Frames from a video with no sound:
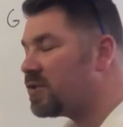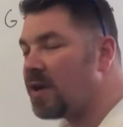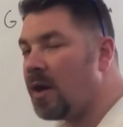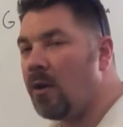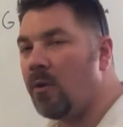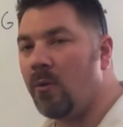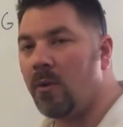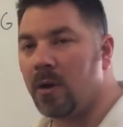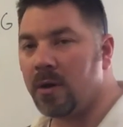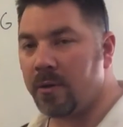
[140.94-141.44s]

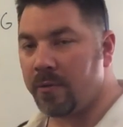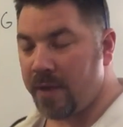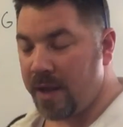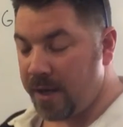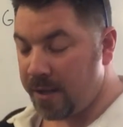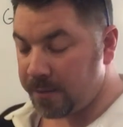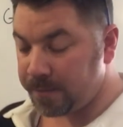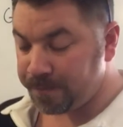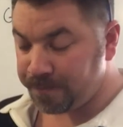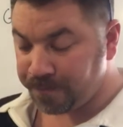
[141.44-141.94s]
salt water
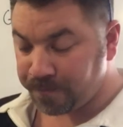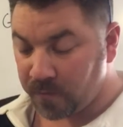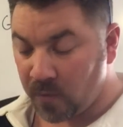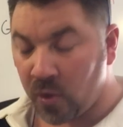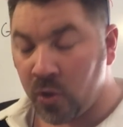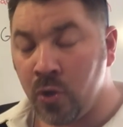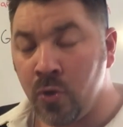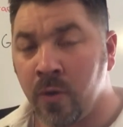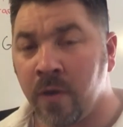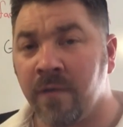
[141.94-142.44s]
there,
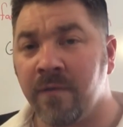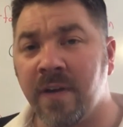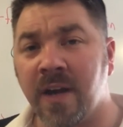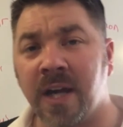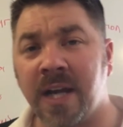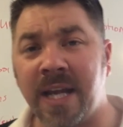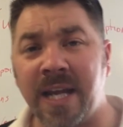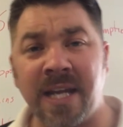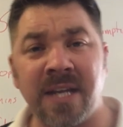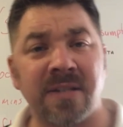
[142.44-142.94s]
you could
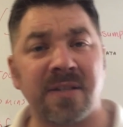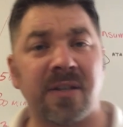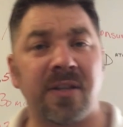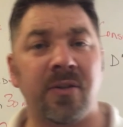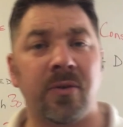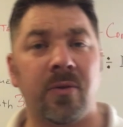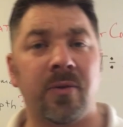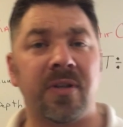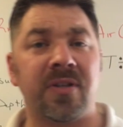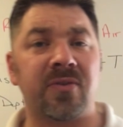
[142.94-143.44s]
very
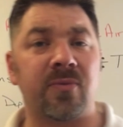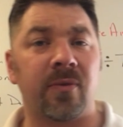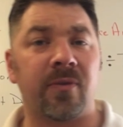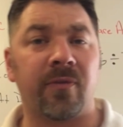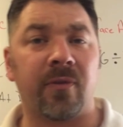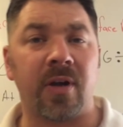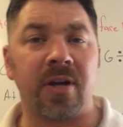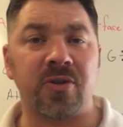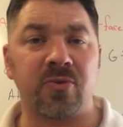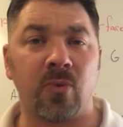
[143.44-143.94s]
easily do this with
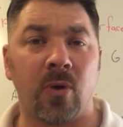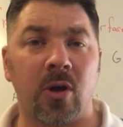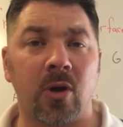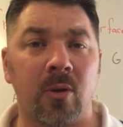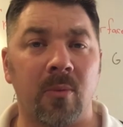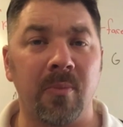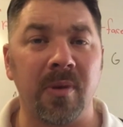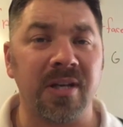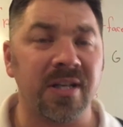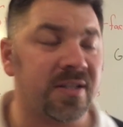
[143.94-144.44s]
fresh
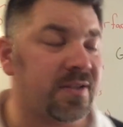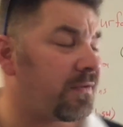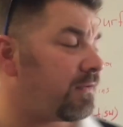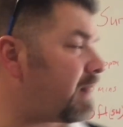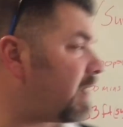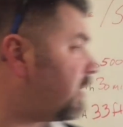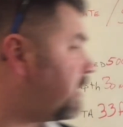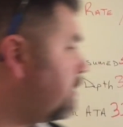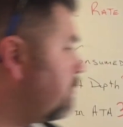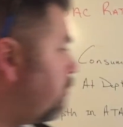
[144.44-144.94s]
water, but it's
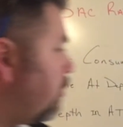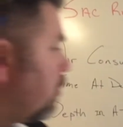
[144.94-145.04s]
very